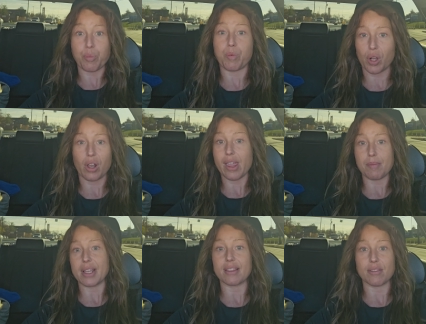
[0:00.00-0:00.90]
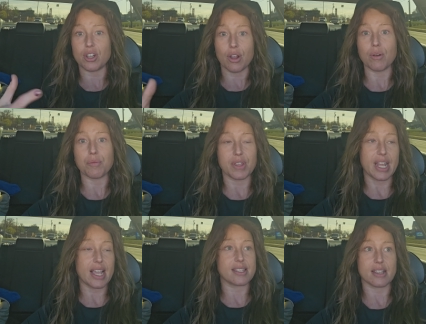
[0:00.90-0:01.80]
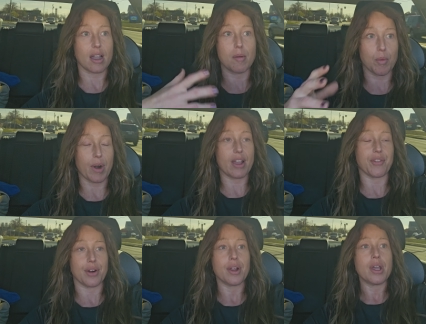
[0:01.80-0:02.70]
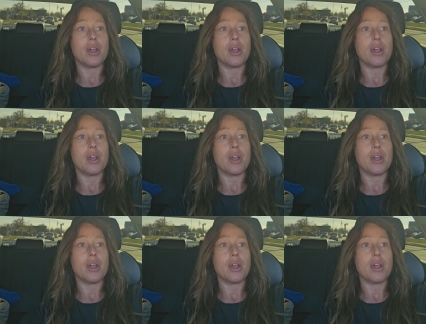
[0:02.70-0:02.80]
proclaiming, you know, the days to come or whatever.